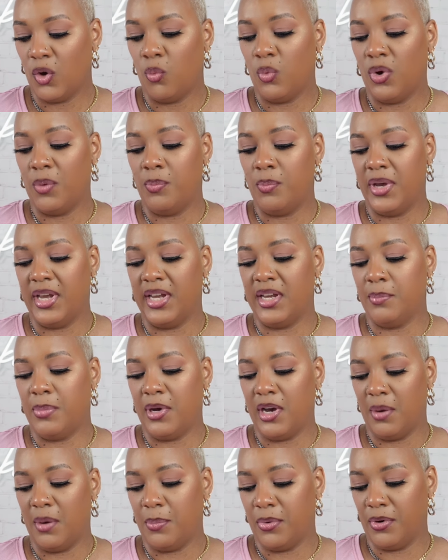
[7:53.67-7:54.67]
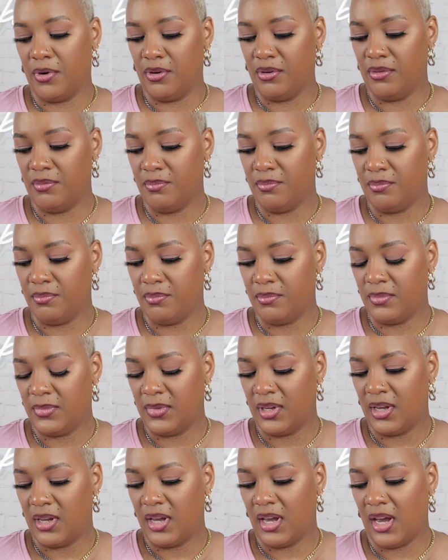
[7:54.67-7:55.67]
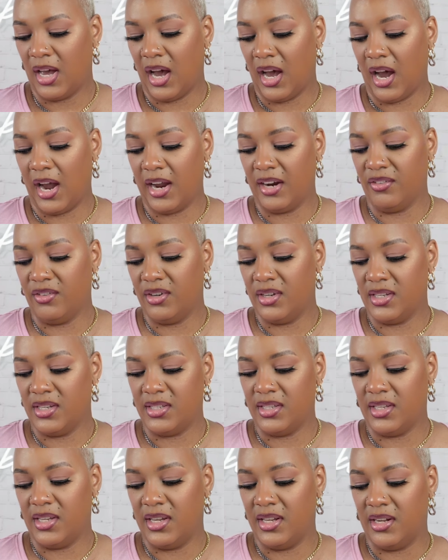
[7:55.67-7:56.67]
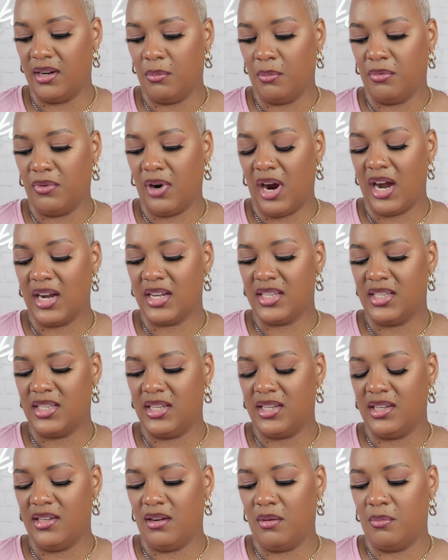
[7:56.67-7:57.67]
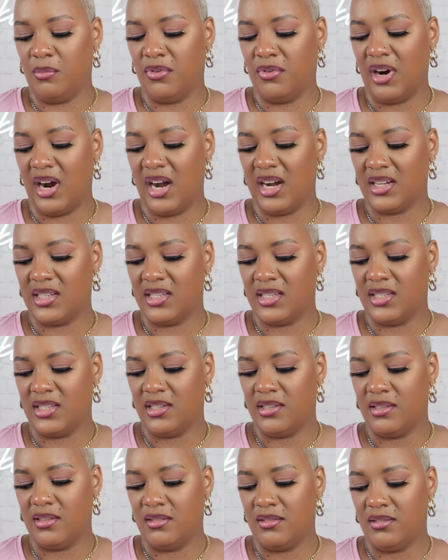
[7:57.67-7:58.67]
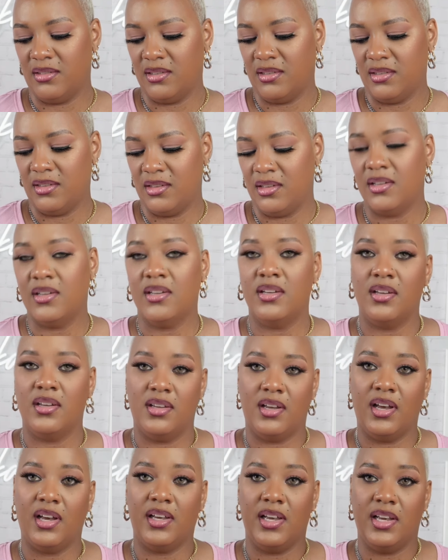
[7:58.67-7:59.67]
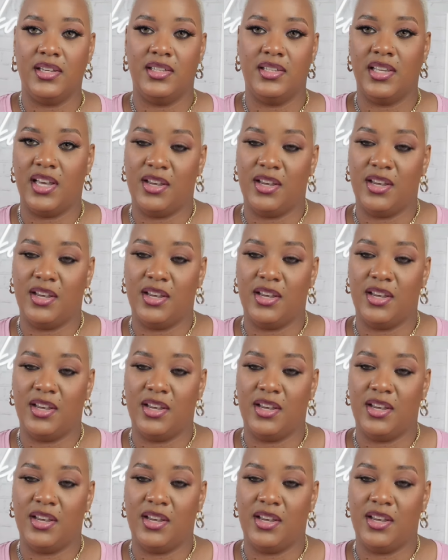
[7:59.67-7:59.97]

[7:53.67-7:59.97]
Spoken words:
with pink pepper, iris, and abrox. I guess that's